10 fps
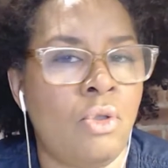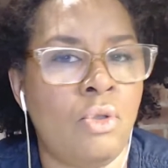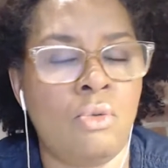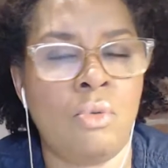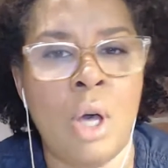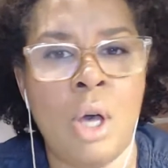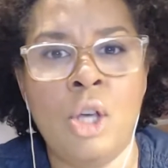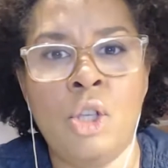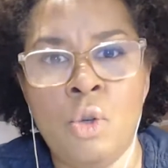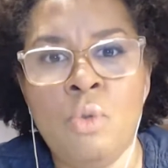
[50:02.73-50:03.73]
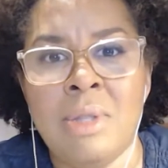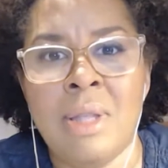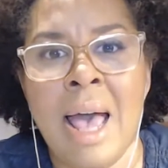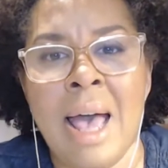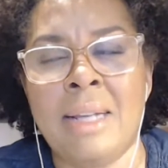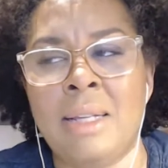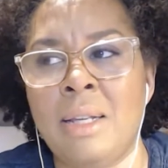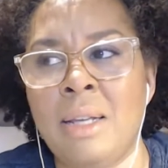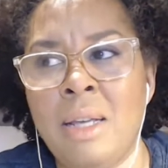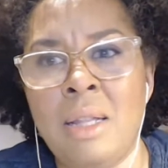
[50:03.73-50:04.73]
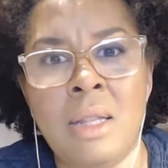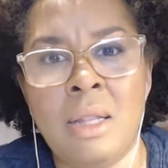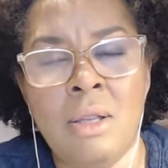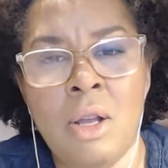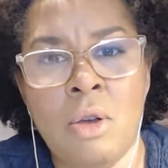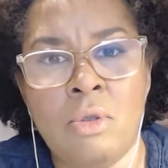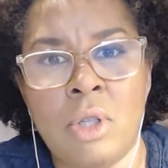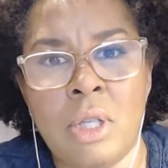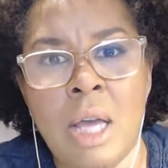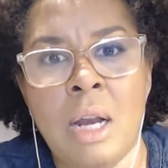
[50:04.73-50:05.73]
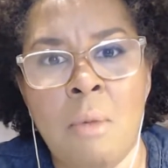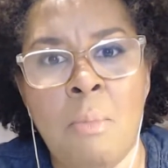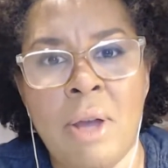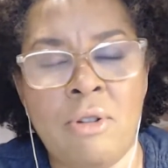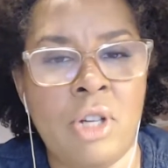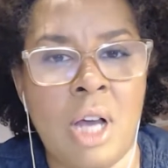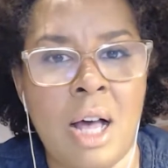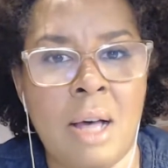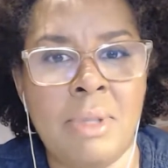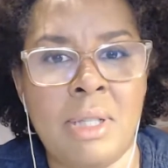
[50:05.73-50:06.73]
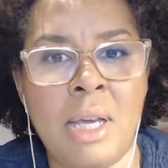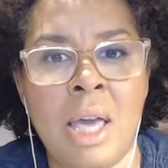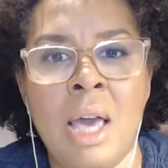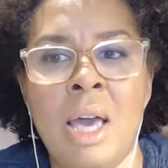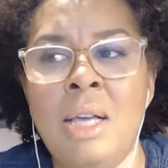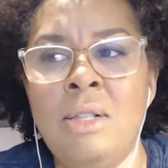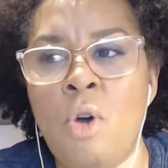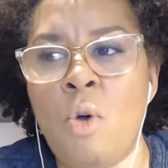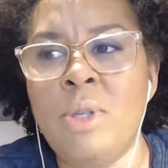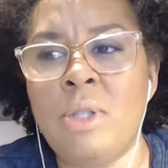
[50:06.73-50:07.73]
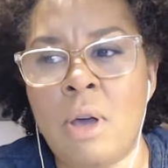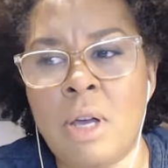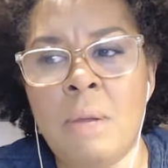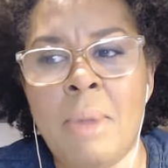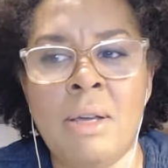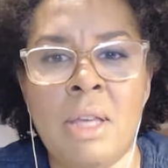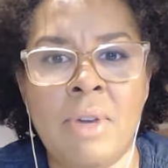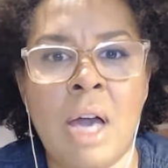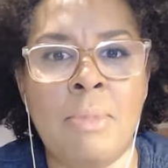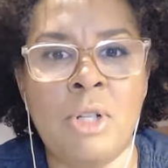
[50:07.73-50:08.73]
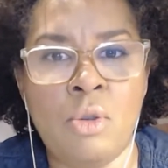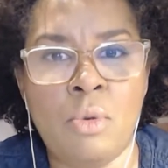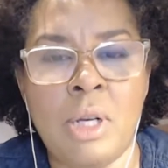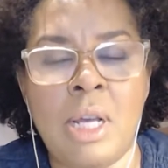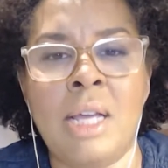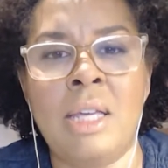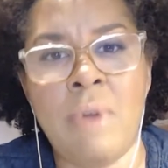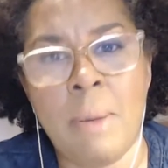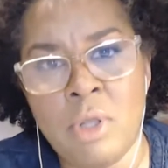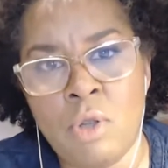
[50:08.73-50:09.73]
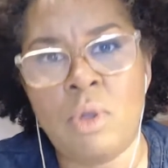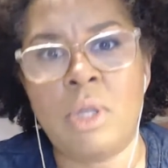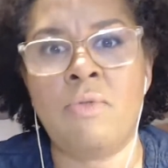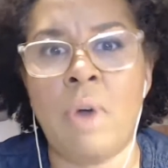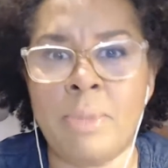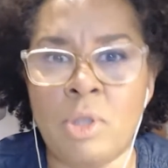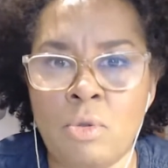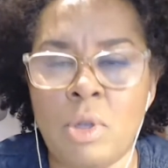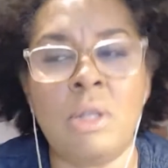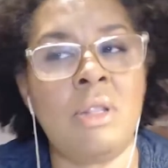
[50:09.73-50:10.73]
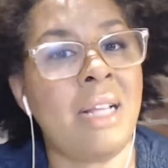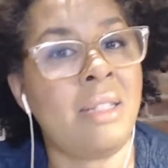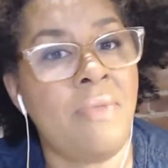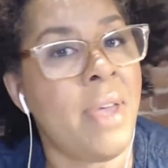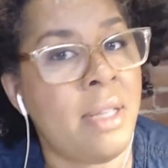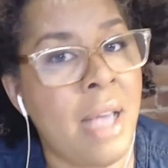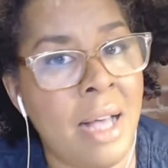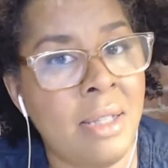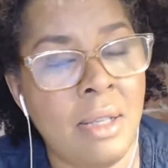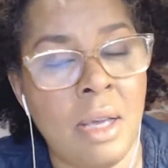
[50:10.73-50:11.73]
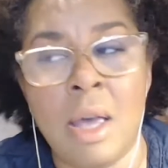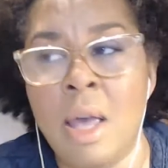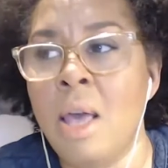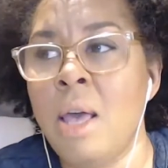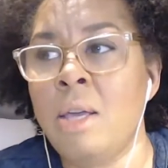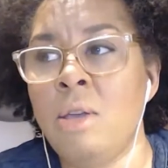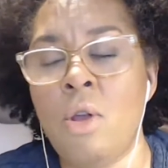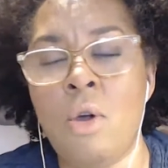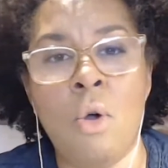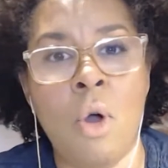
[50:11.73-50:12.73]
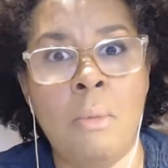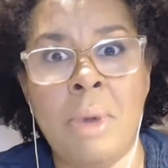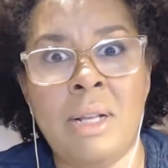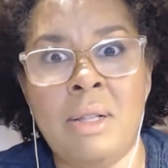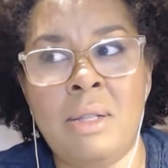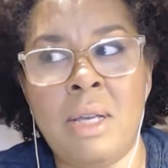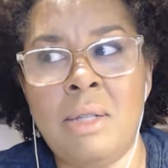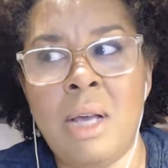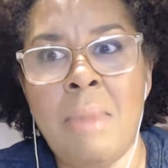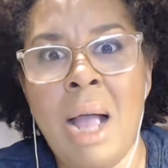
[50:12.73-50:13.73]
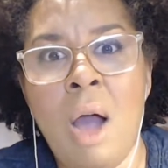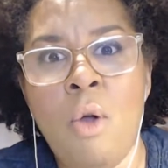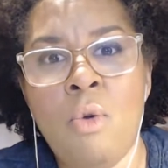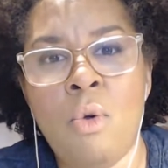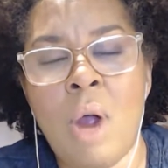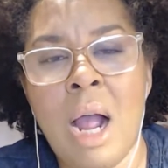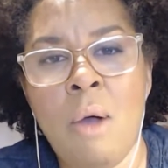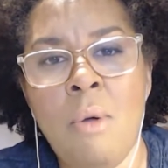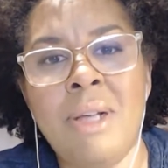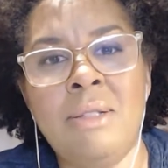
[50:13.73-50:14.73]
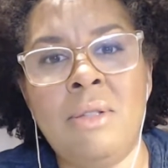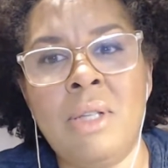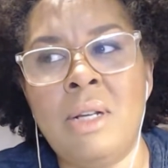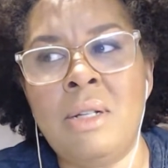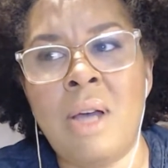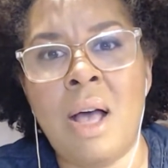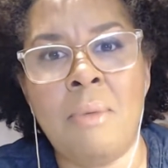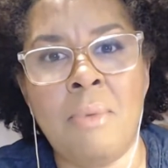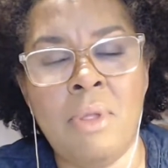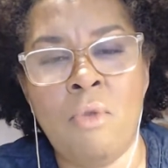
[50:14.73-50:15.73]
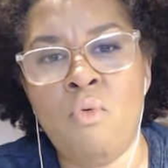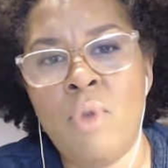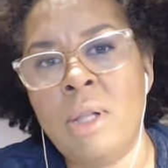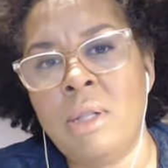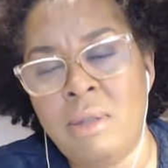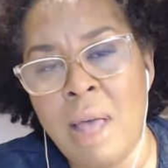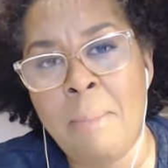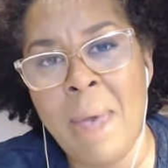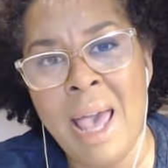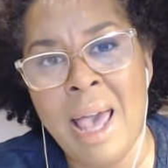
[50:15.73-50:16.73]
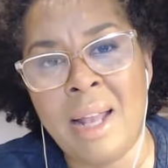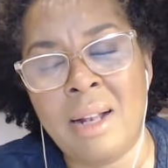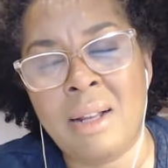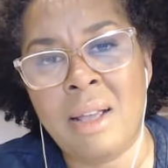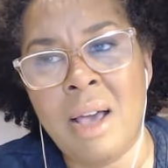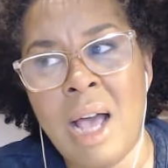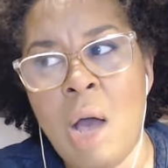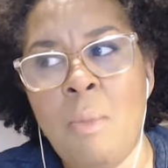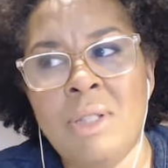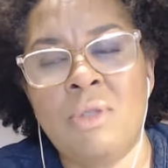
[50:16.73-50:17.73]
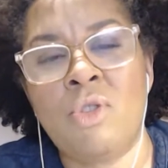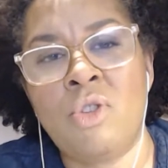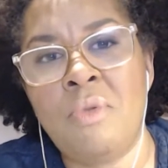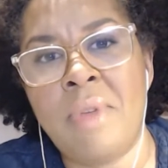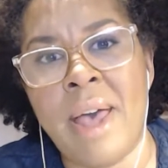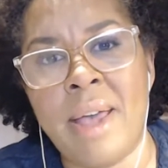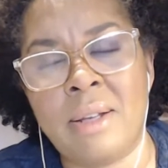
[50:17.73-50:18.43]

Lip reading: to use that to get a better job? It's like, he's always talking about giving opportunity. I give opportunity. That's fantastic, but at the same time, how am I supposed to get a job when the reel is that bad? How am I supposed to do that?